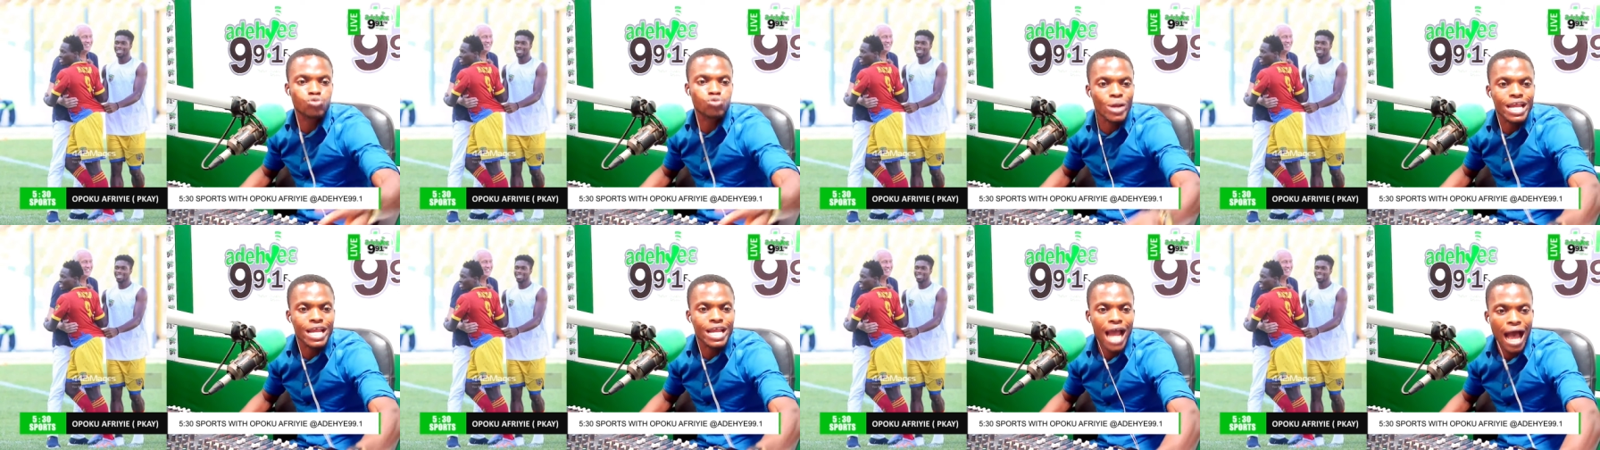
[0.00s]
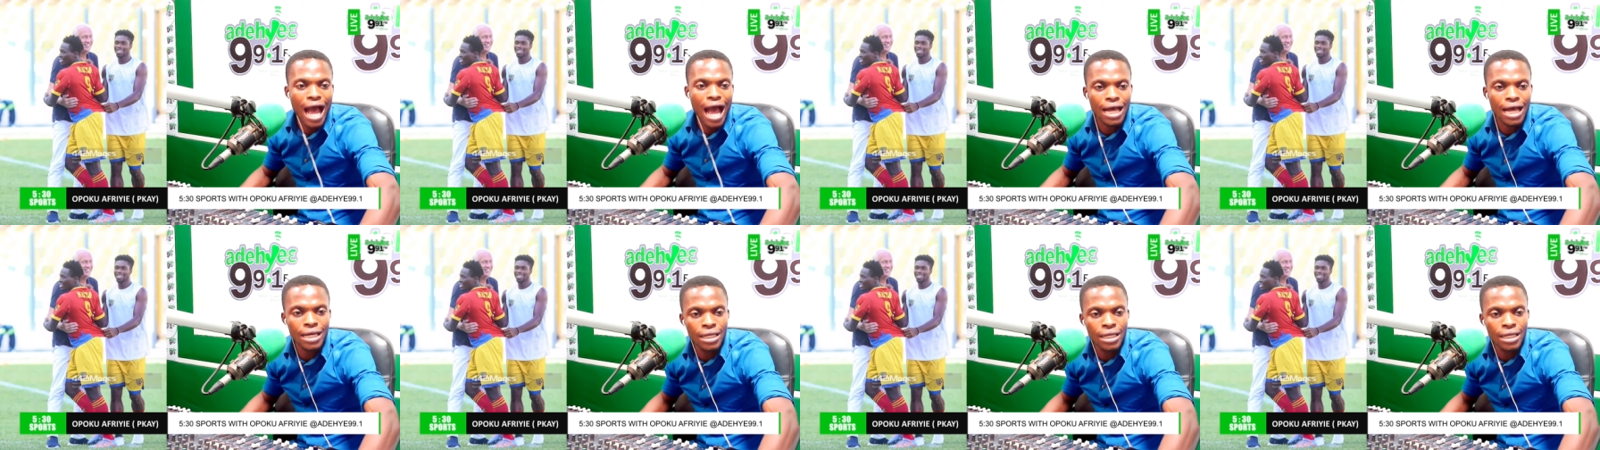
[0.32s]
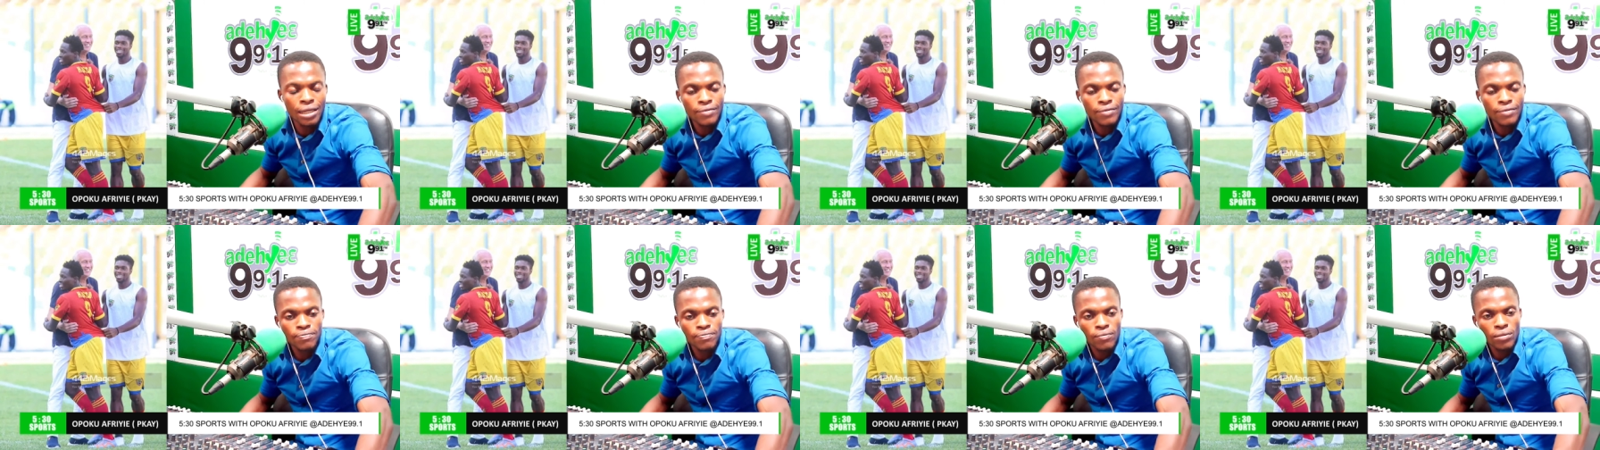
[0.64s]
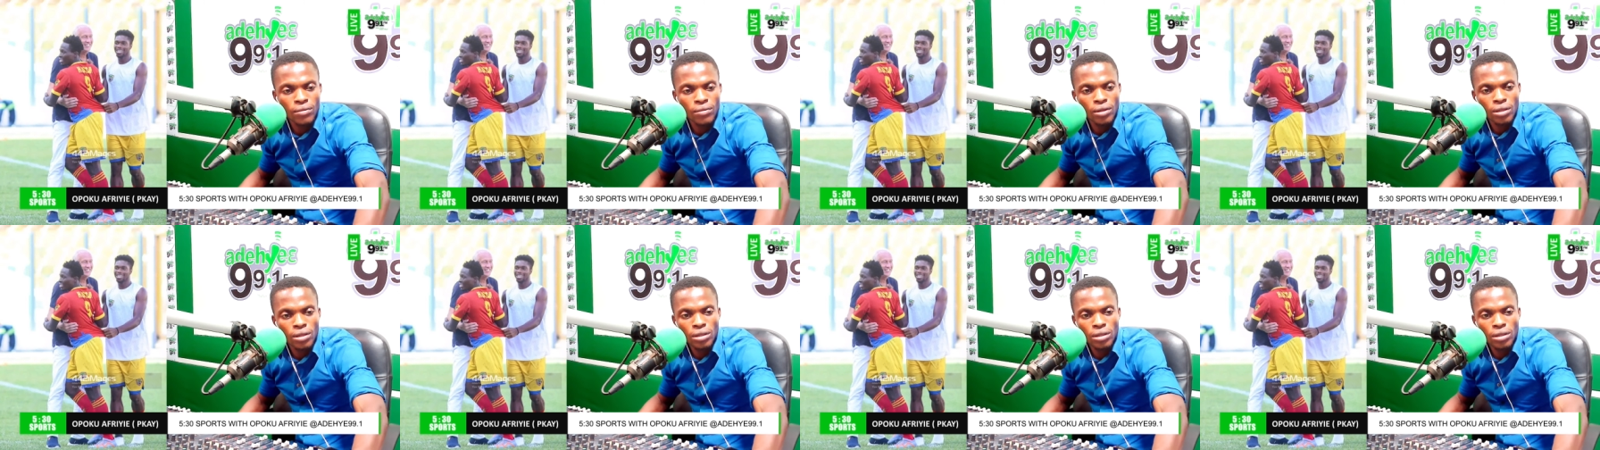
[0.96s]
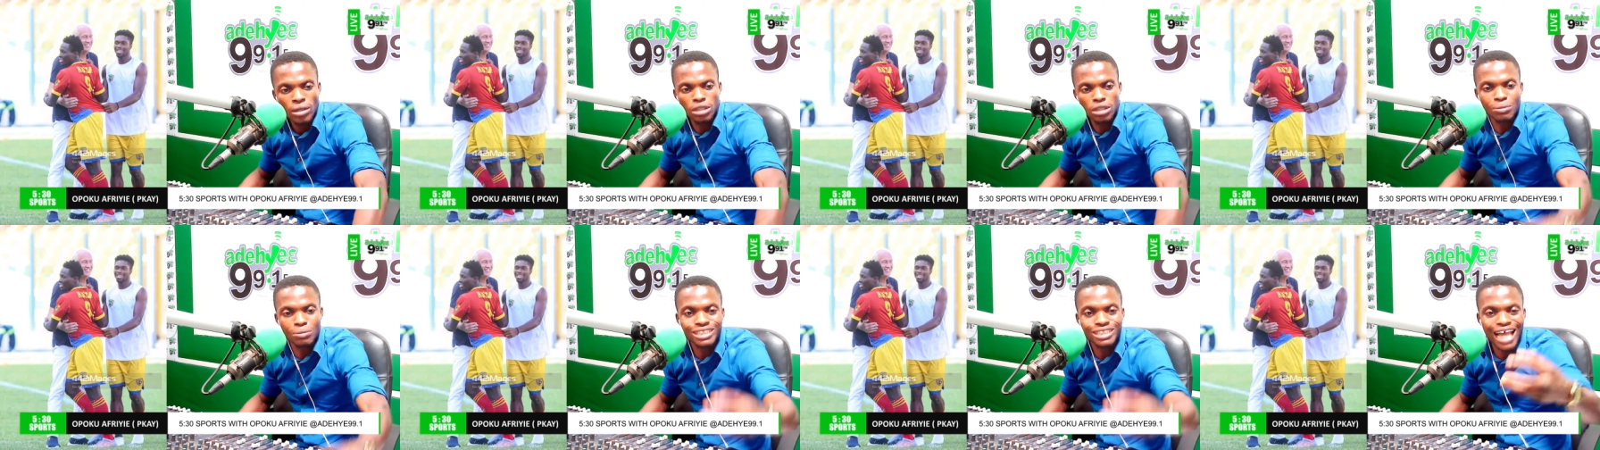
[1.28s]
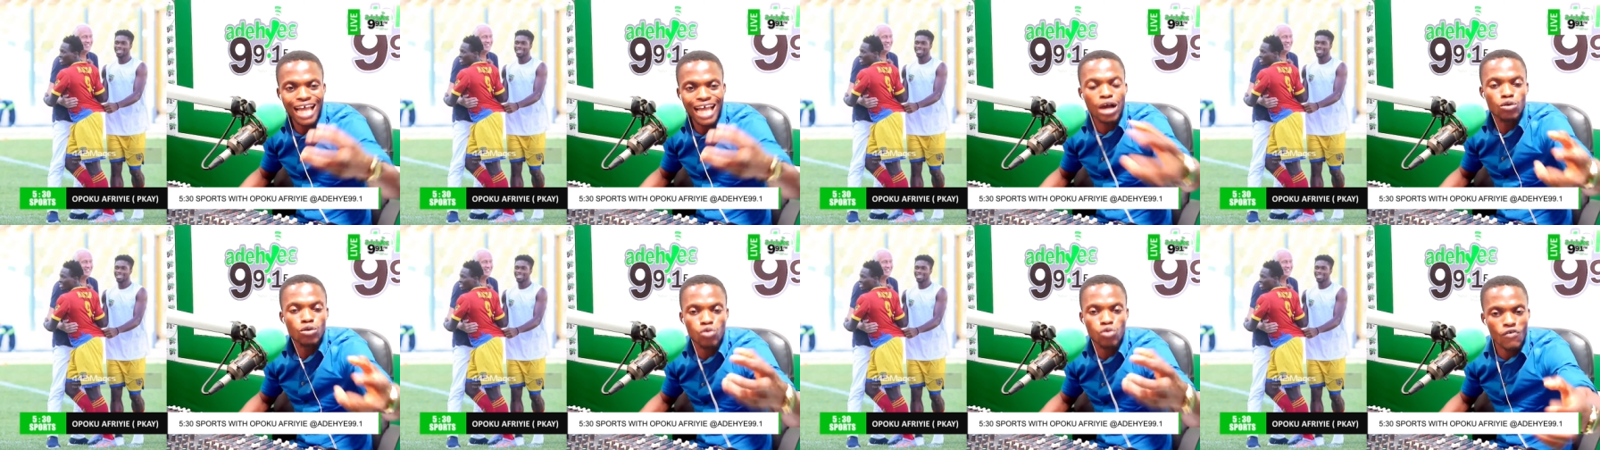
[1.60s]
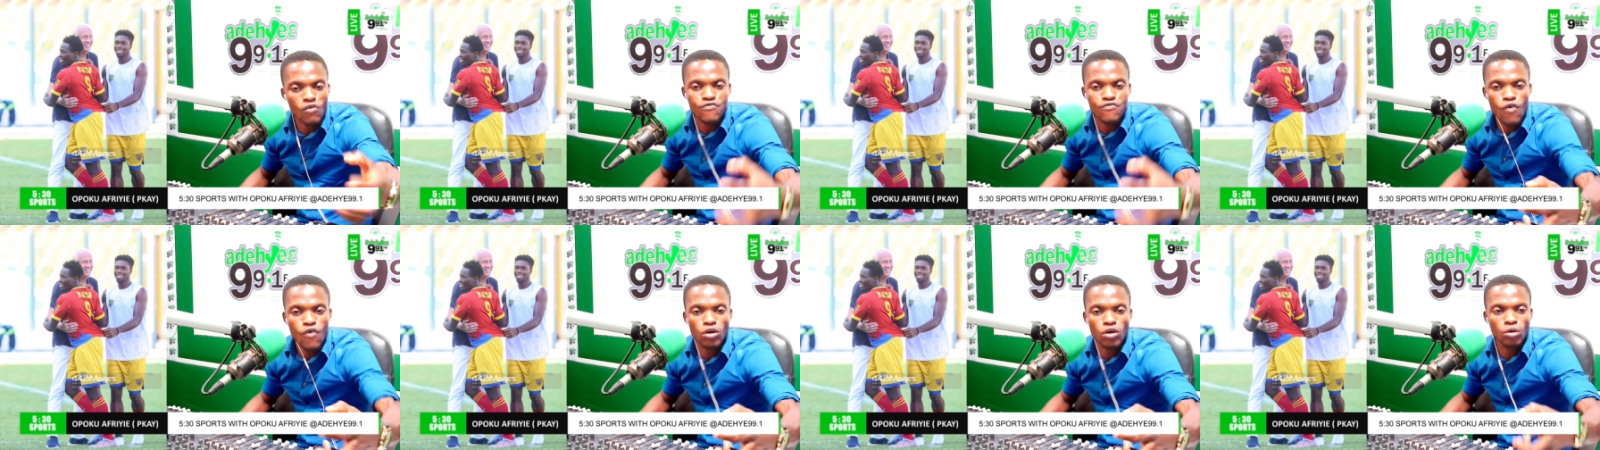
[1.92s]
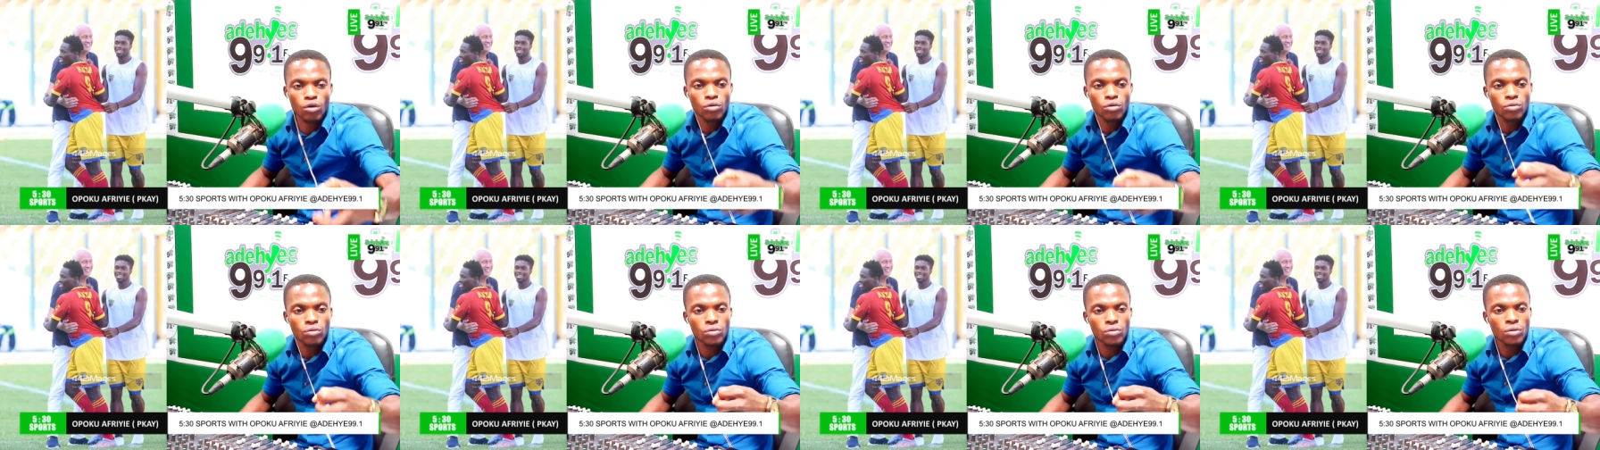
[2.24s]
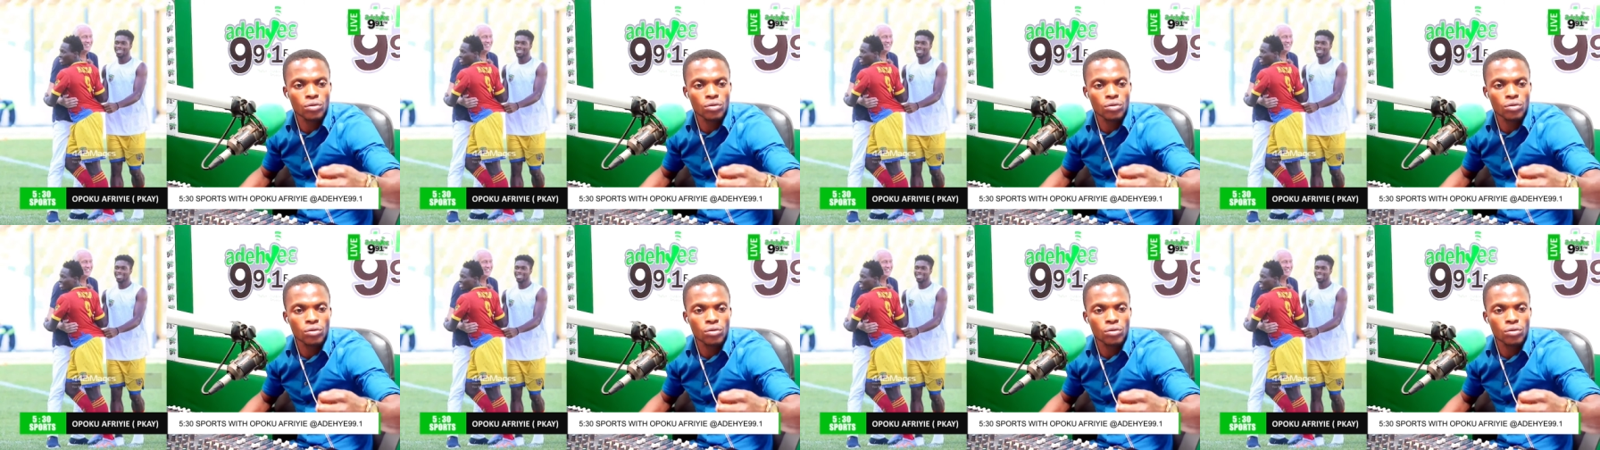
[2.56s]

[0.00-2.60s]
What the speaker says: winger. It must anchor for no.